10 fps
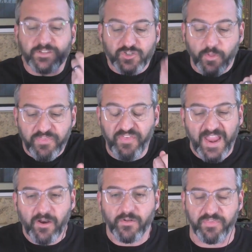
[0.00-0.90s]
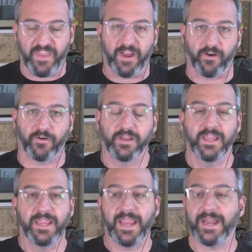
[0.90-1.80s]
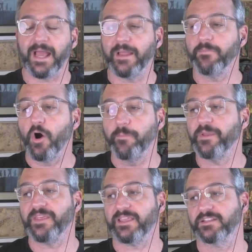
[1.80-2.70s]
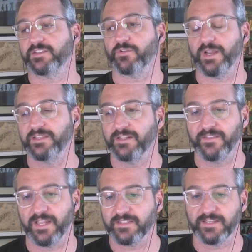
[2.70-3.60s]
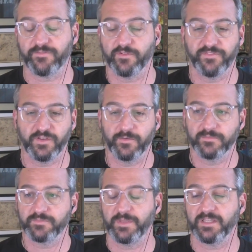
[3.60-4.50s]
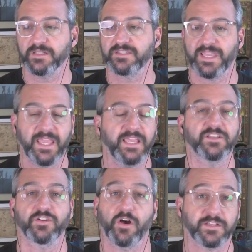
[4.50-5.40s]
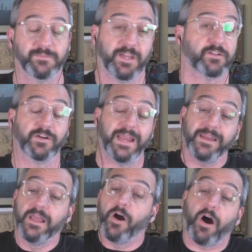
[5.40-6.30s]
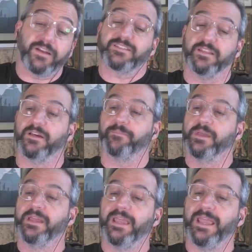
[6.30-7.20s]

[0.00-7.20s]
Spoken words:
there. And I'm hoping that gets corrected in the next several films, because Kang is an awesome character. And honestly, the